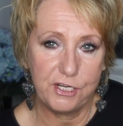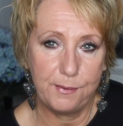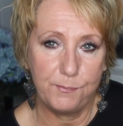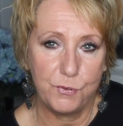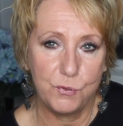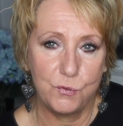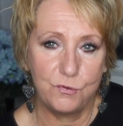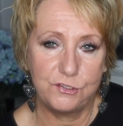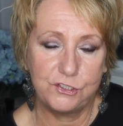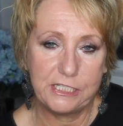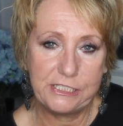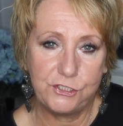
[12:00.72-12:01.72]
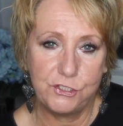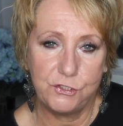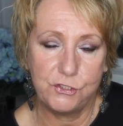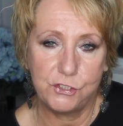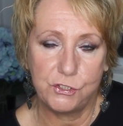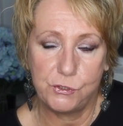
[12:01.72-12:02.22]
shampoos, just
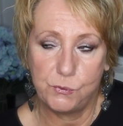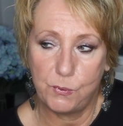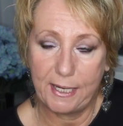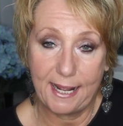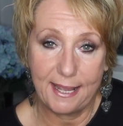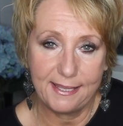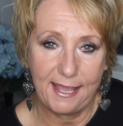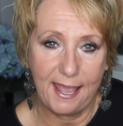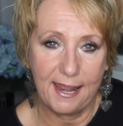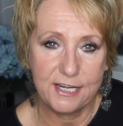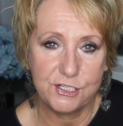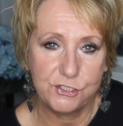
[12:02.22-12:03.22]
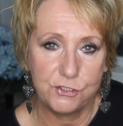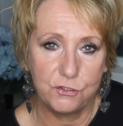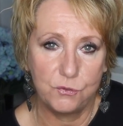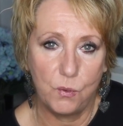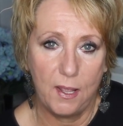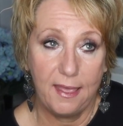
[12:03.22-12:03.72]
to do what I can
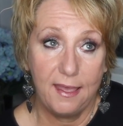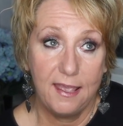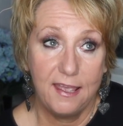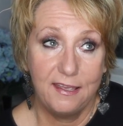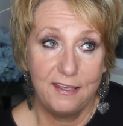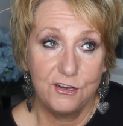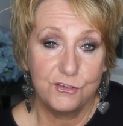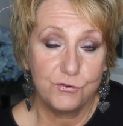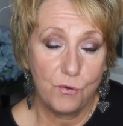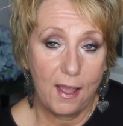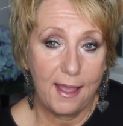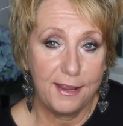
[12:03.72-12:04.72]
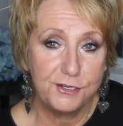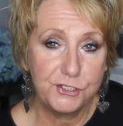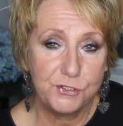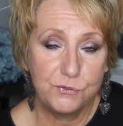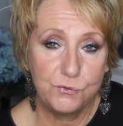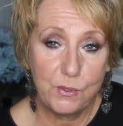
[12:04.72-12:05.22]
to try
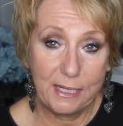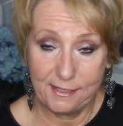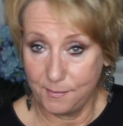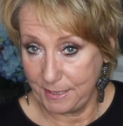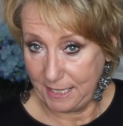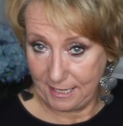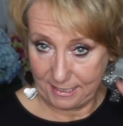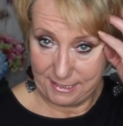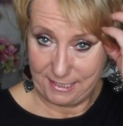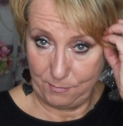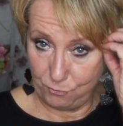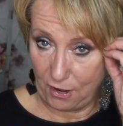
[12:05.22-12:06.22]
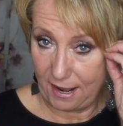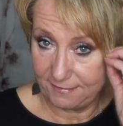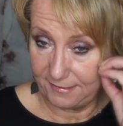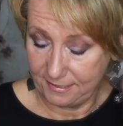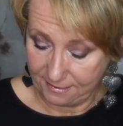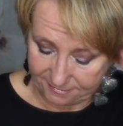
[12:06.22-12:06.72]
to eliminate the
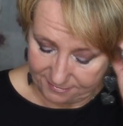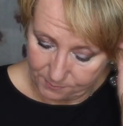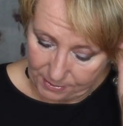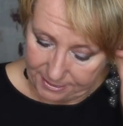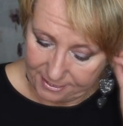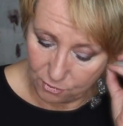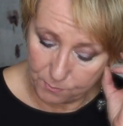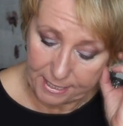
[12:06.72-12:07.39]
brassiness in my hair.